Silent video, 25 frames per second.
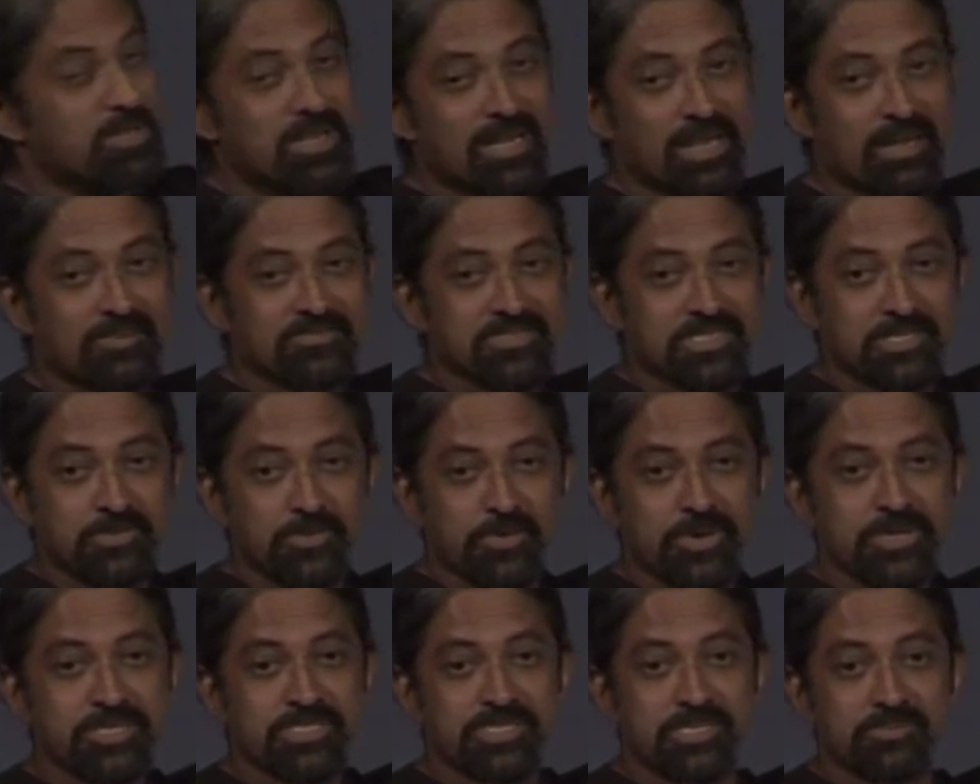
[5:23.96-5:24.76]
Laughs and
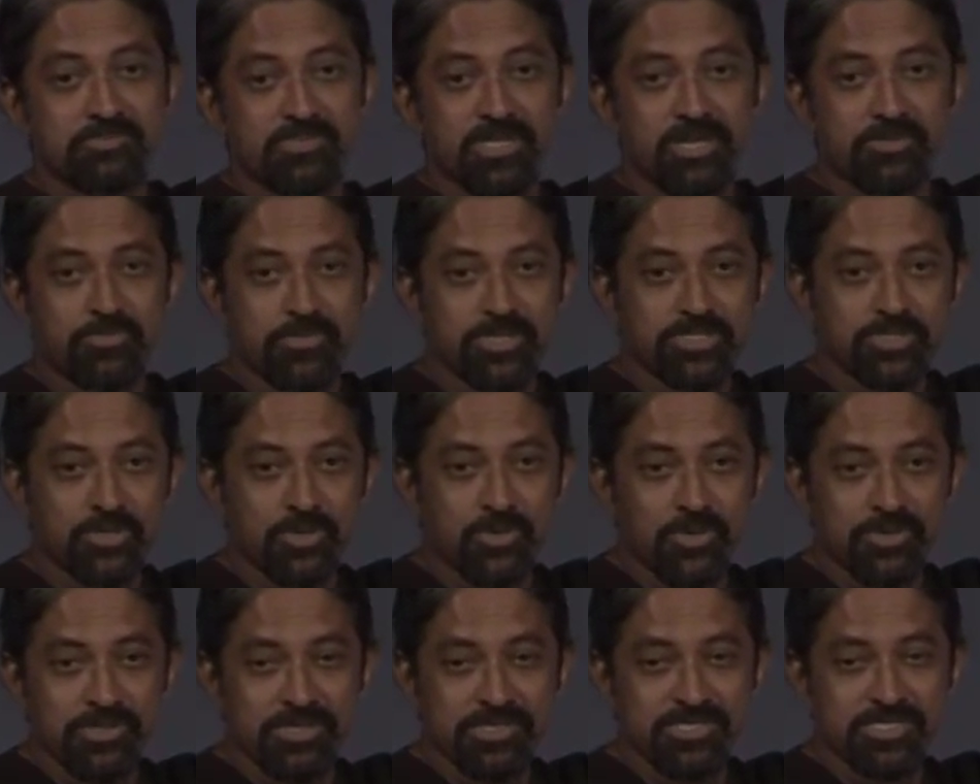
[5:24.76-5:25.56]
Worship that we
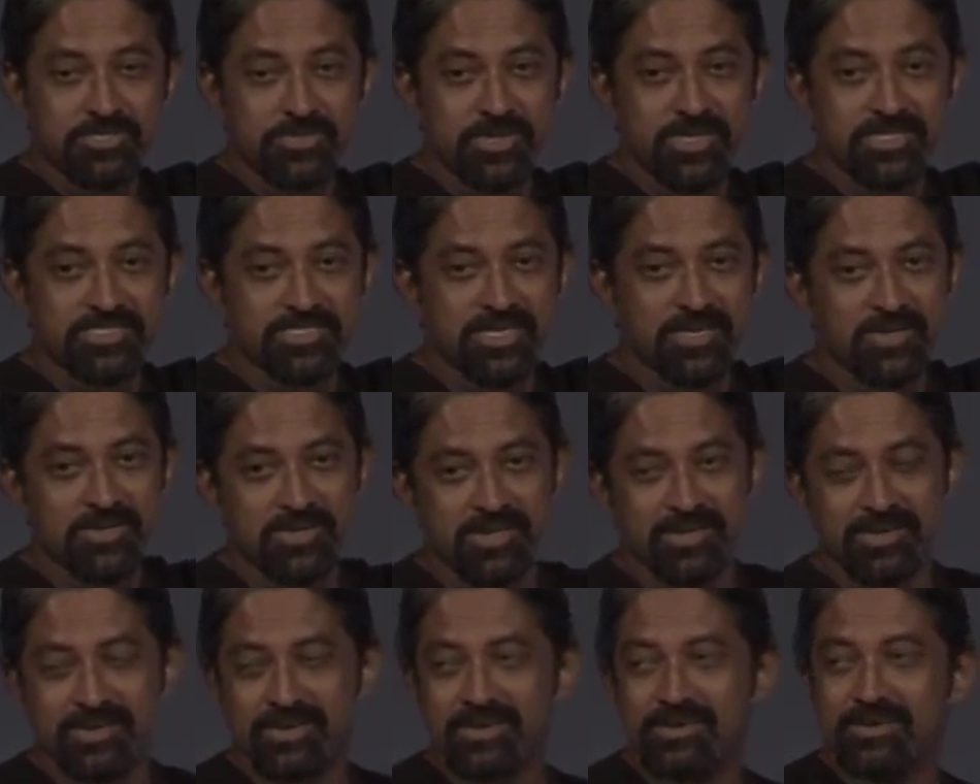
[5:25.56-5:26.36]
saw on the streets out
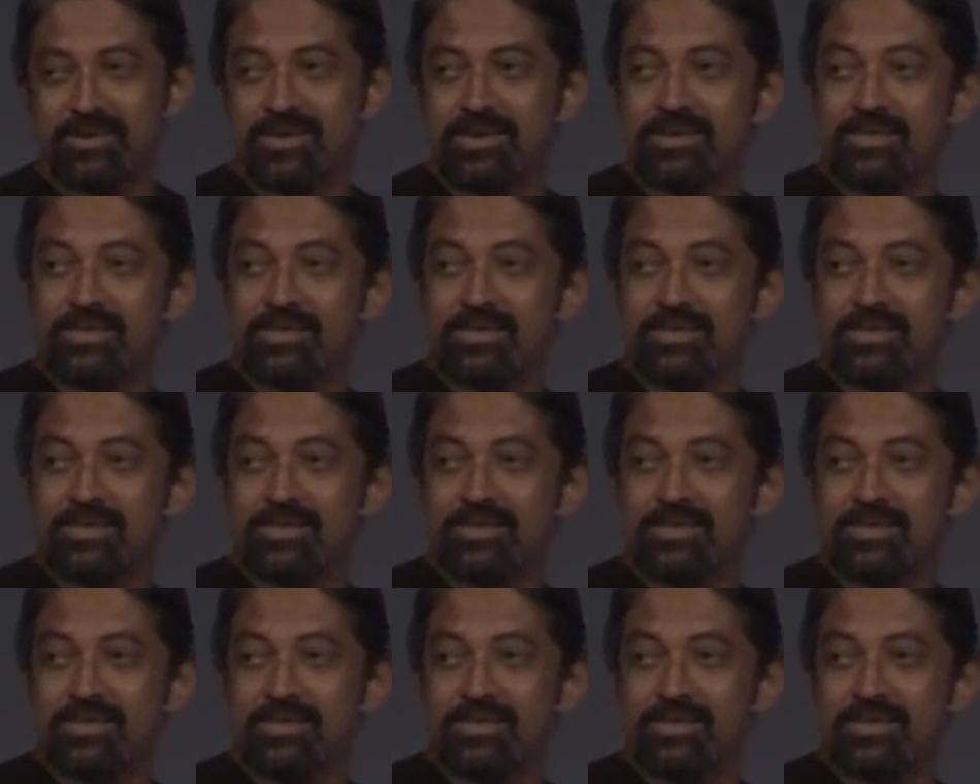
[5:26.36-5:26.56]
here.